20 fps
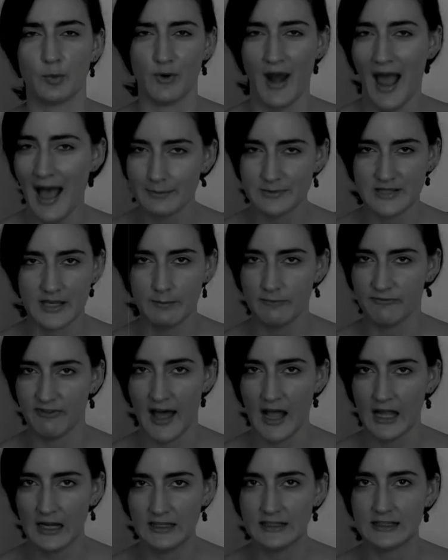grabs him
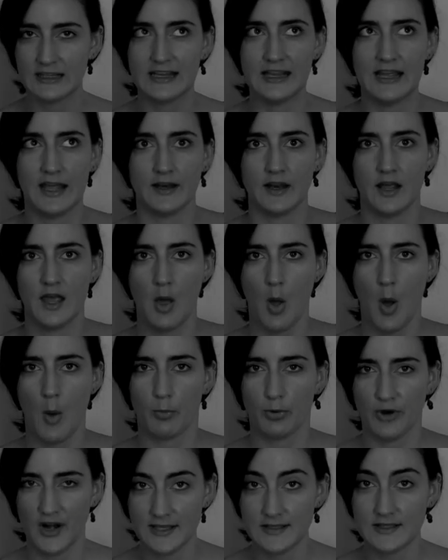violently, and
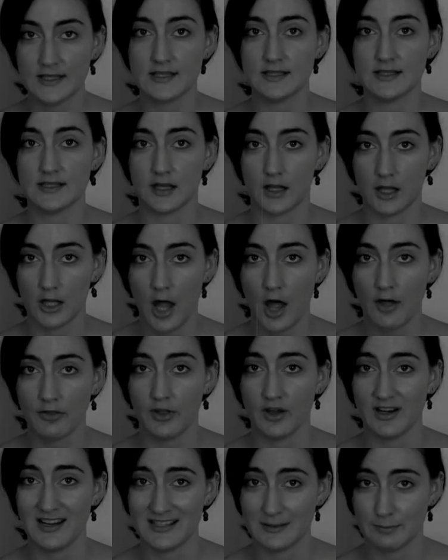presses the cloth
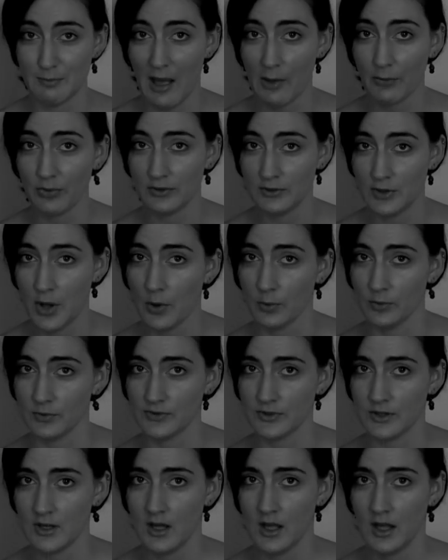on his mouth and nose.